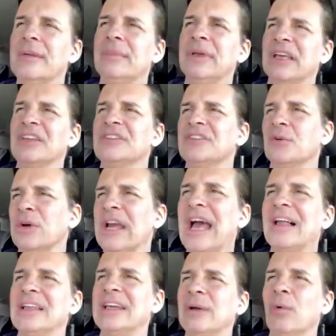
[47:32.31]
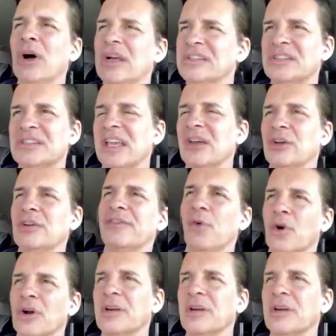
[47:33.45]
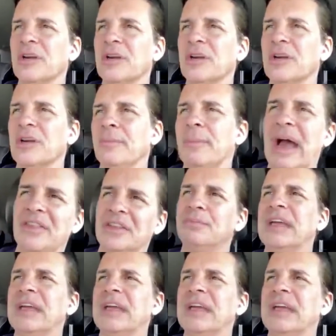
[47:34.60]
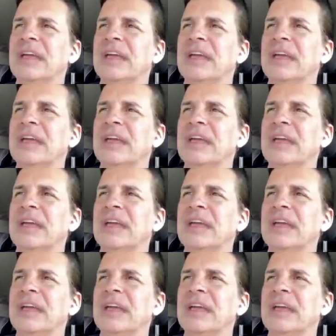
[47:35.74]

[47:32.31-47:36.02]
because the reality was they couldn't afford to buy the big designer